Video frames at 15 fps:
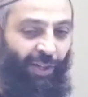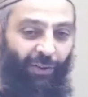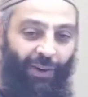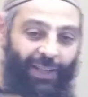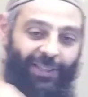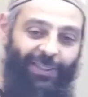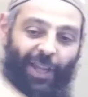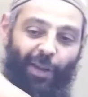
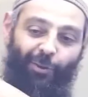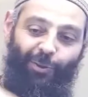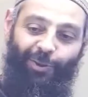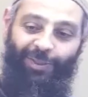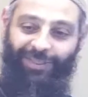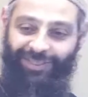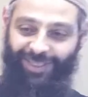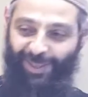Write
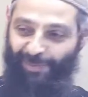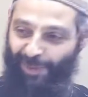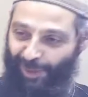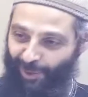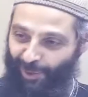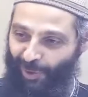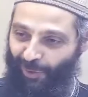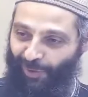down. He
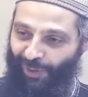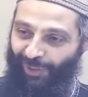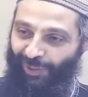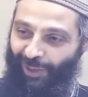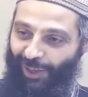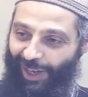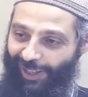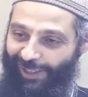speaks to the one on the
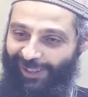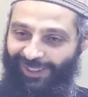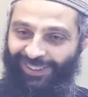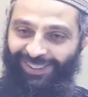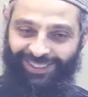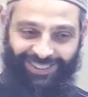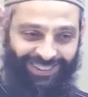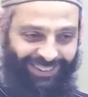right.
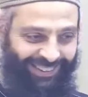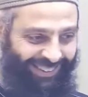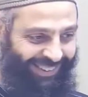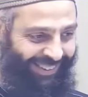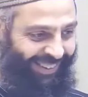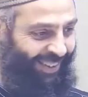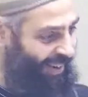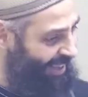
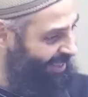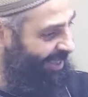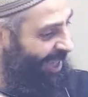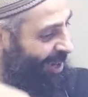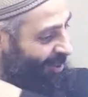Write